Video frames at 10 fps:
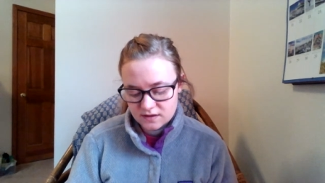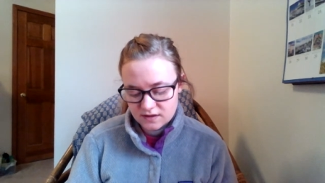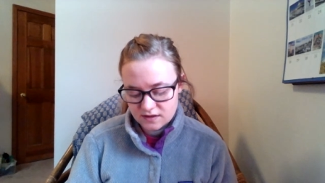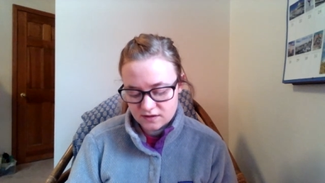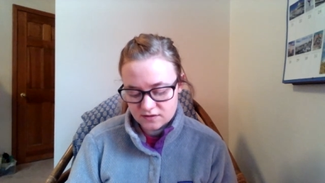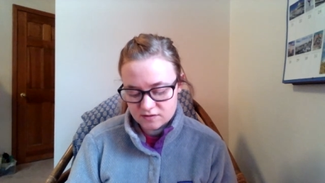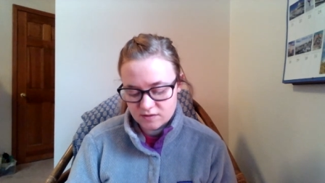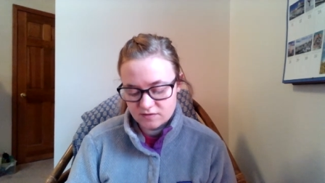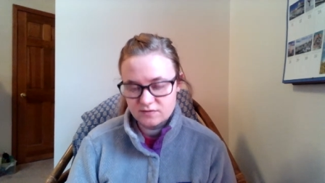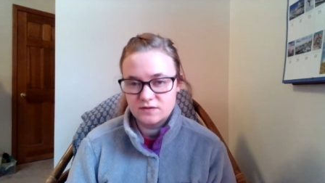get on your
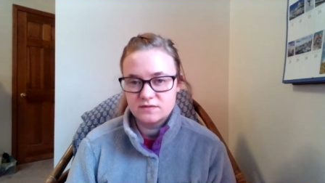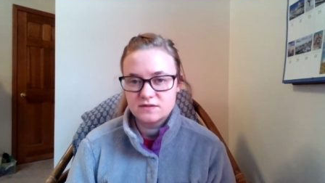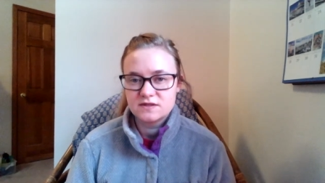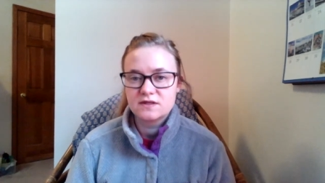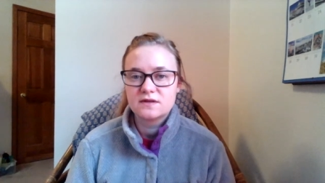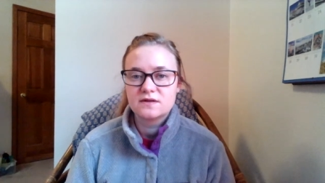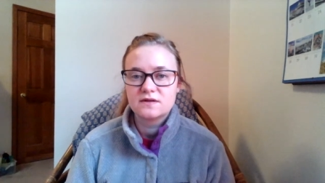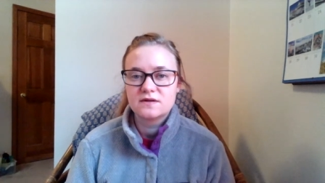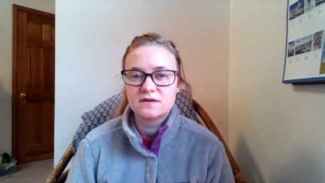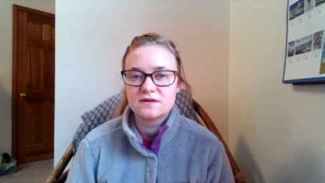smartphones.
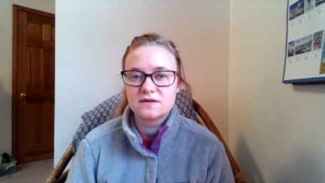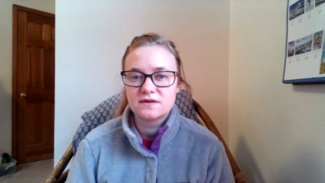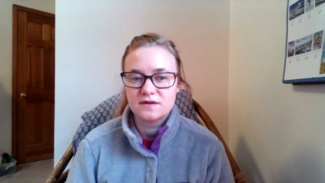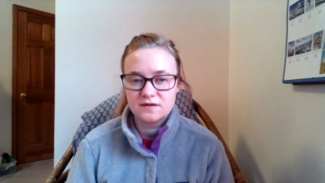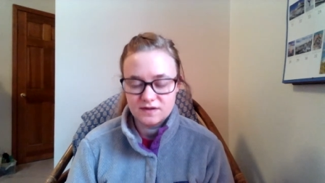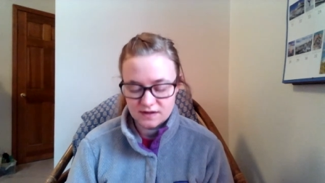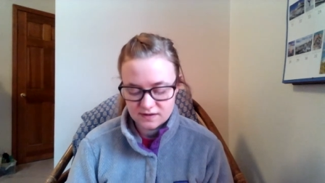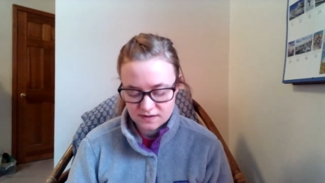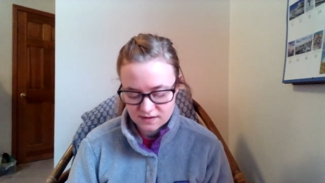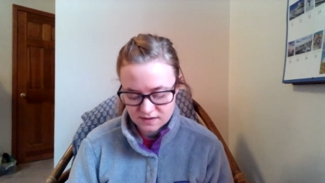Okay.
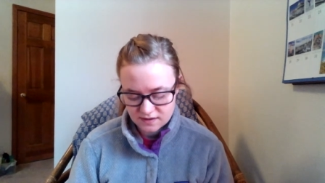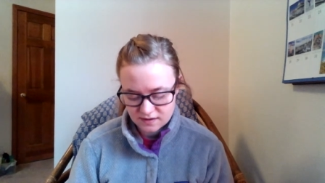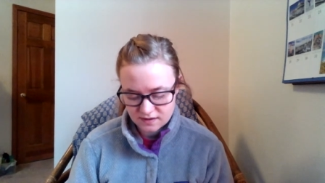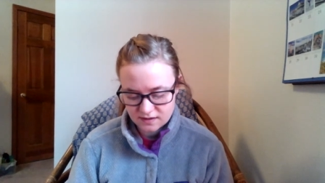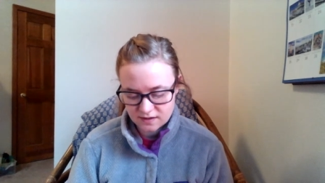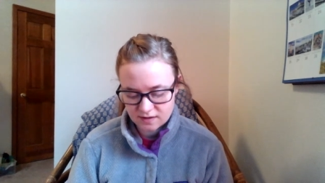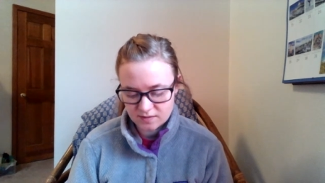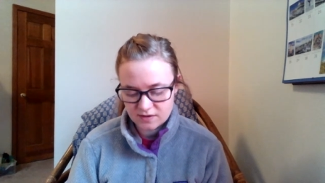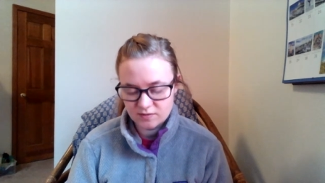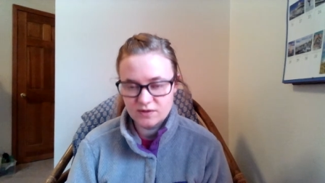
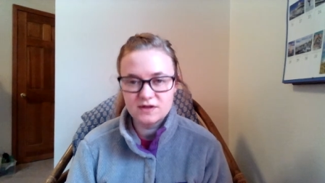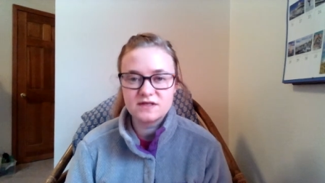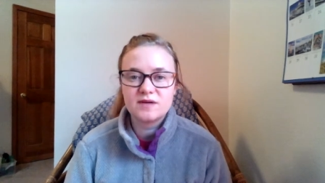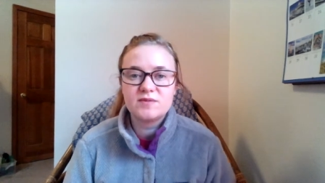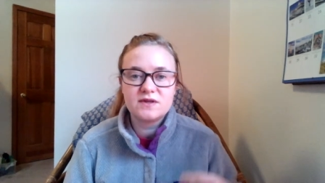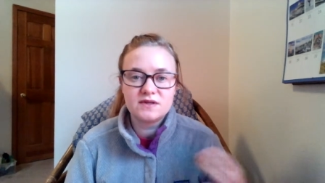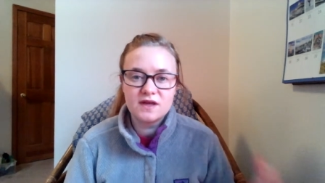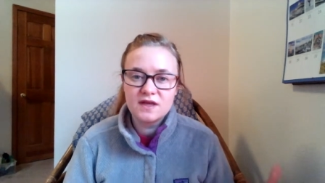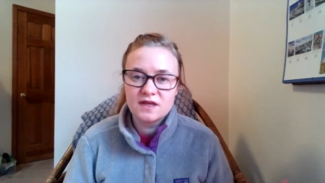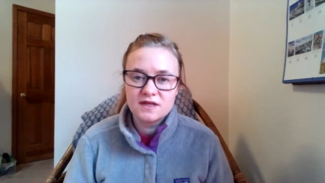And I want you to type in
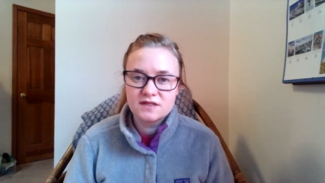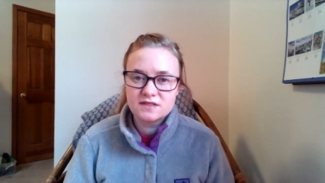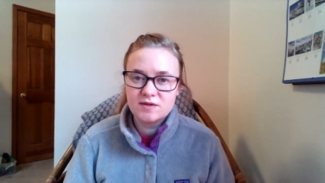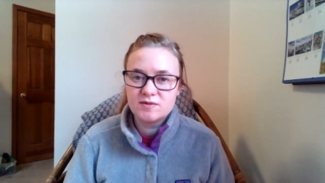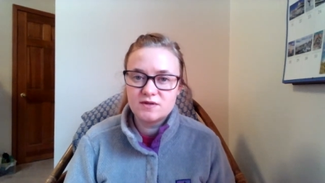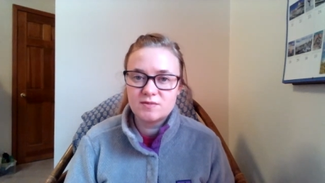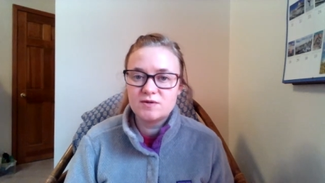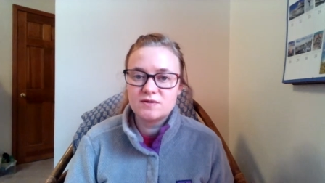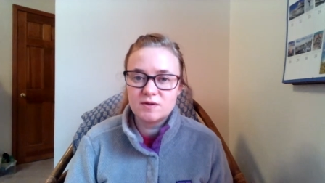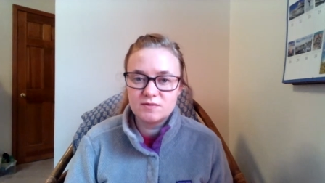
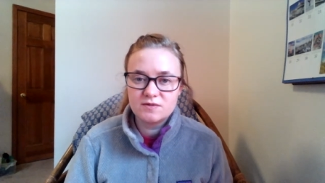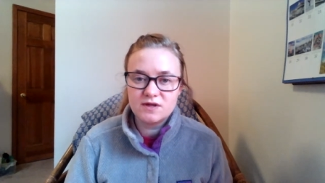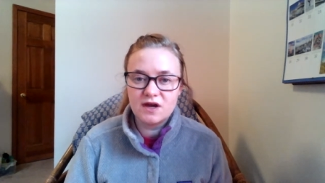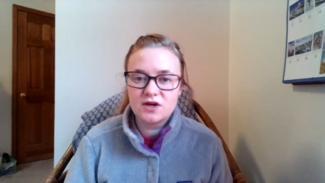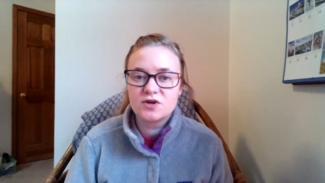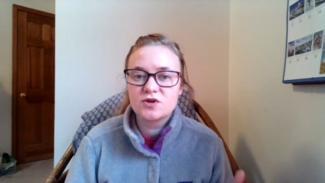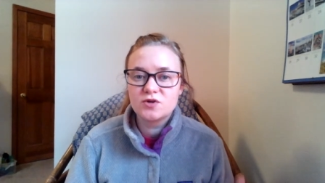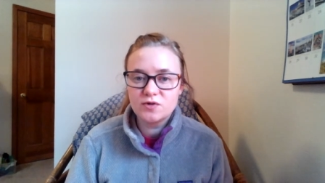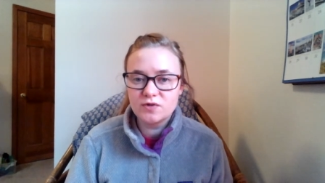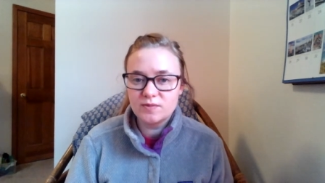
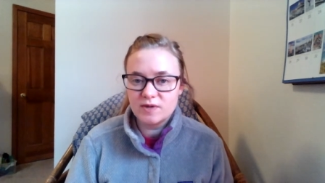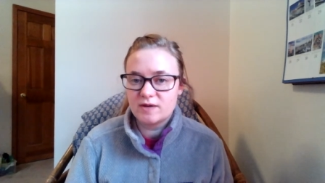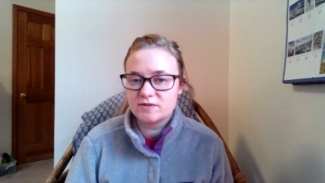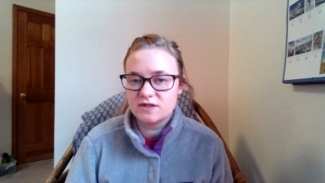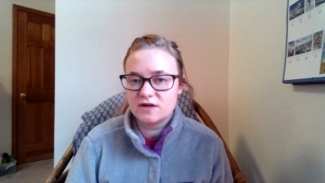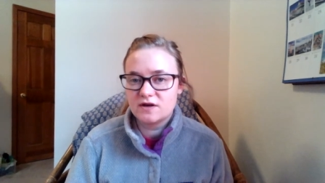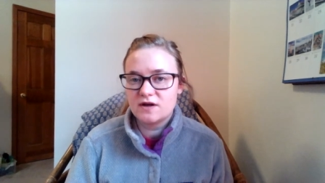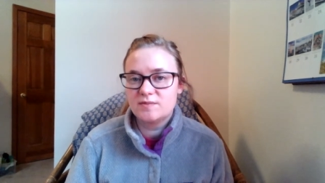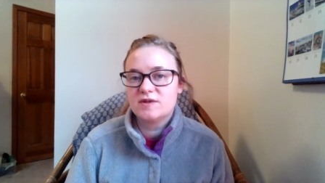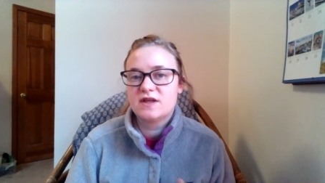
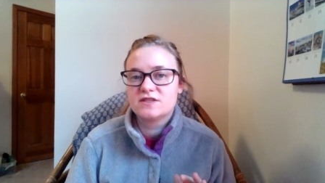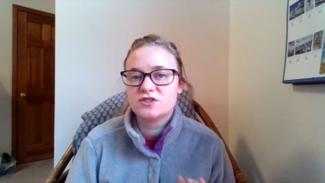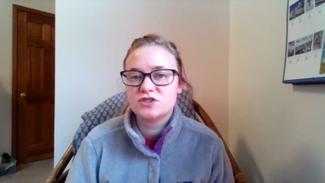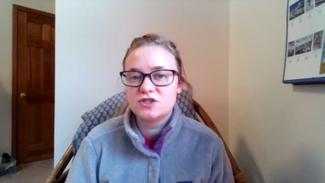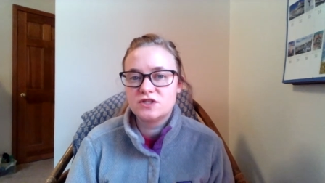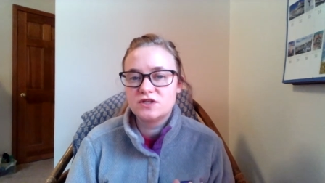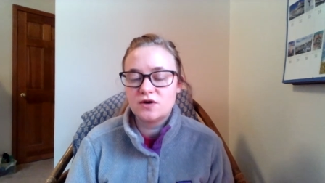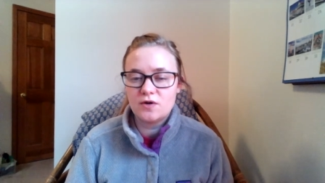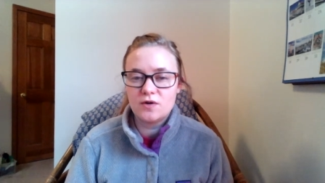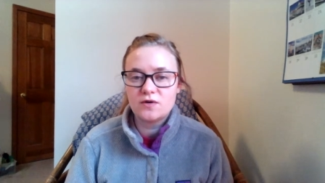www.googlemaps.com, and that's
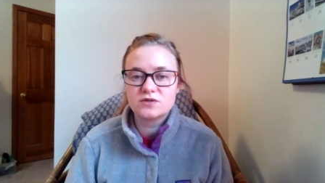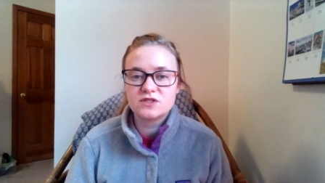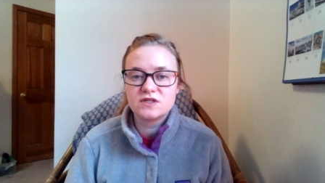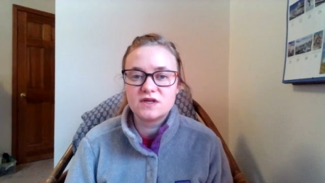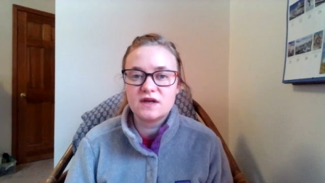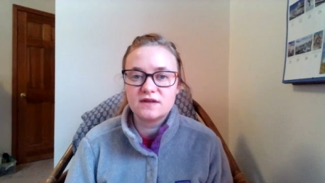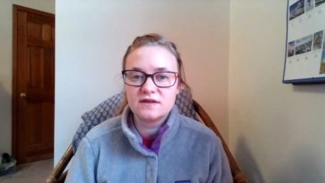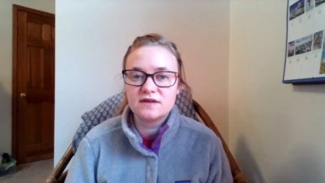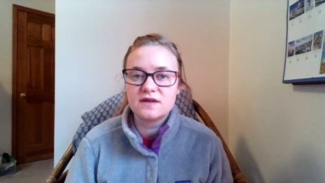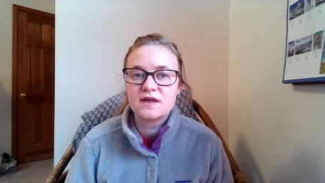
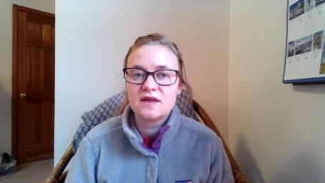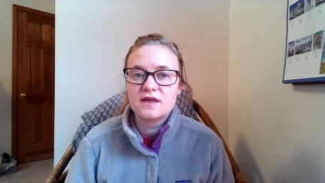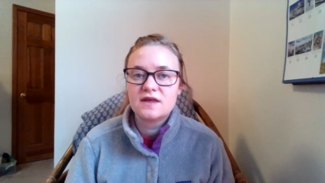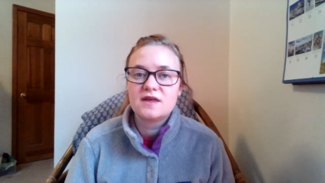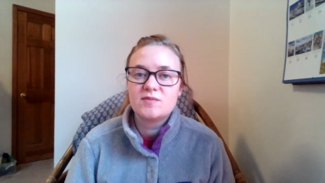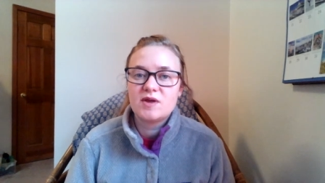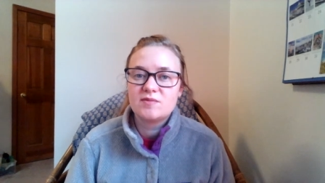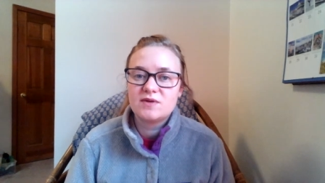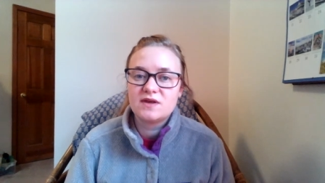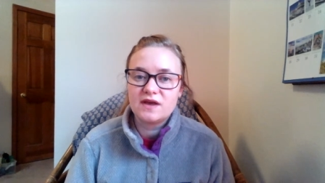
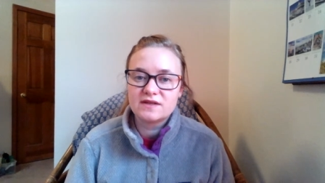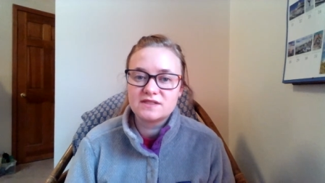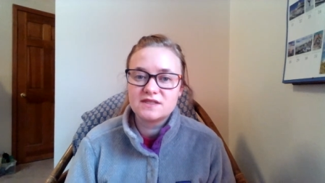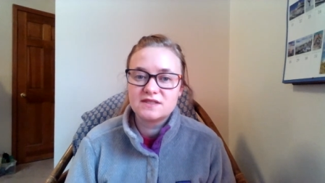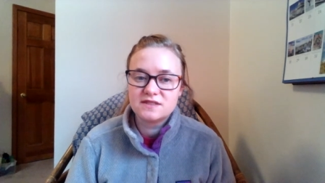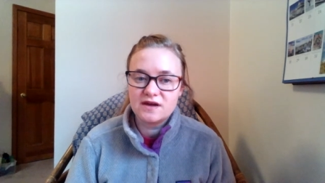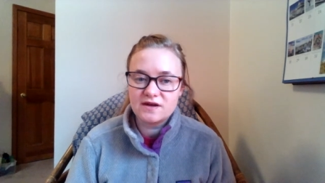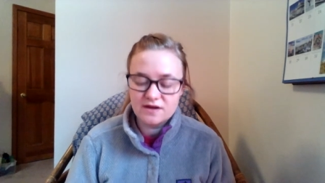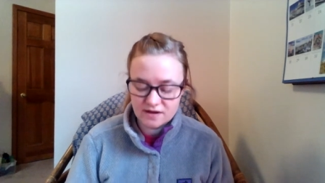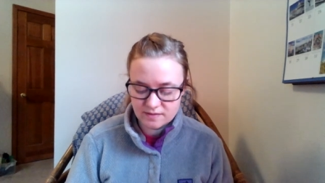
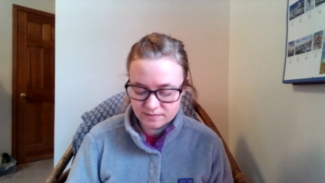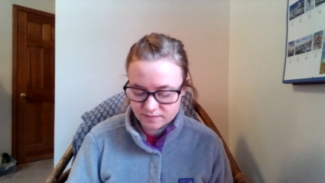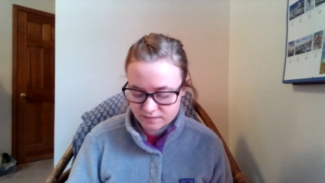GOOGLEMAPS.com.